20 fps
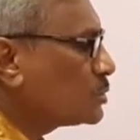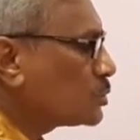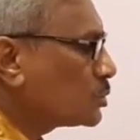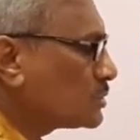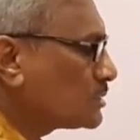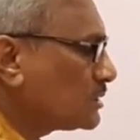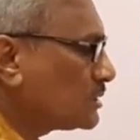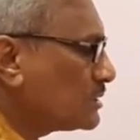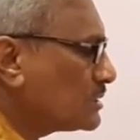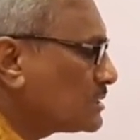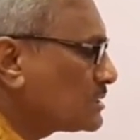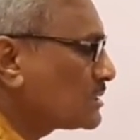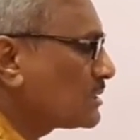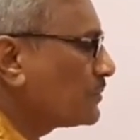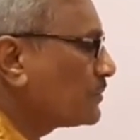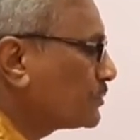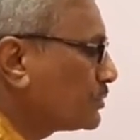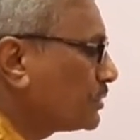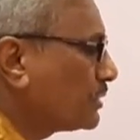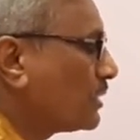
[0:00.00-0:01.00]
total
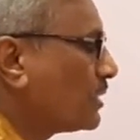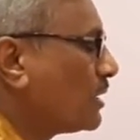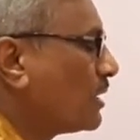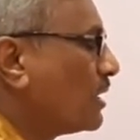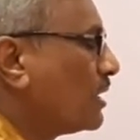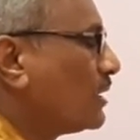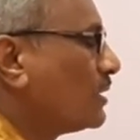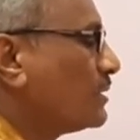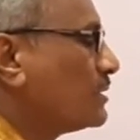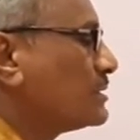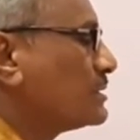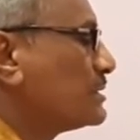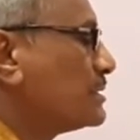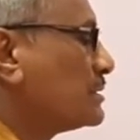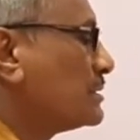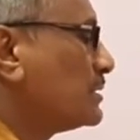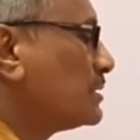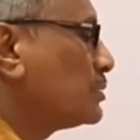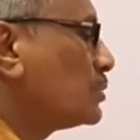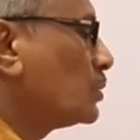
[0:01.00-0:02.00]
description, this is
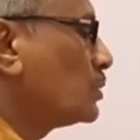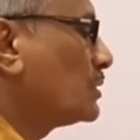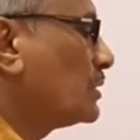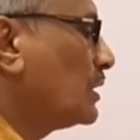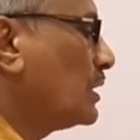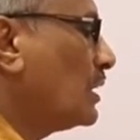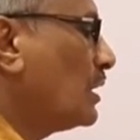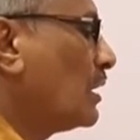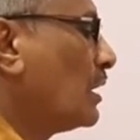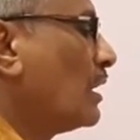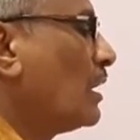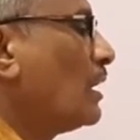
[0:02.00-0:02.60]
the total